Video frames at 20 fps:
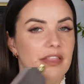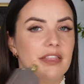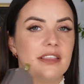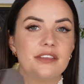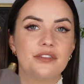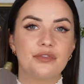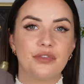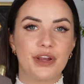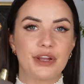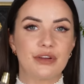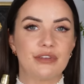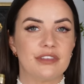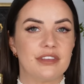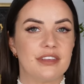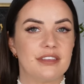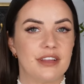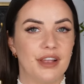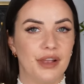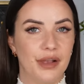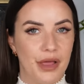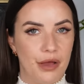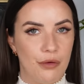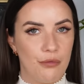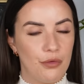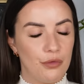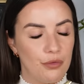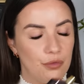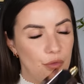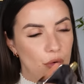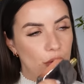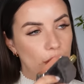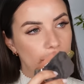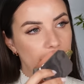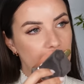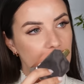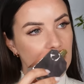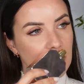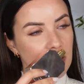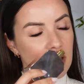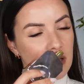and this fragrance is a love for
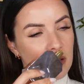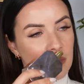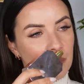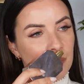me.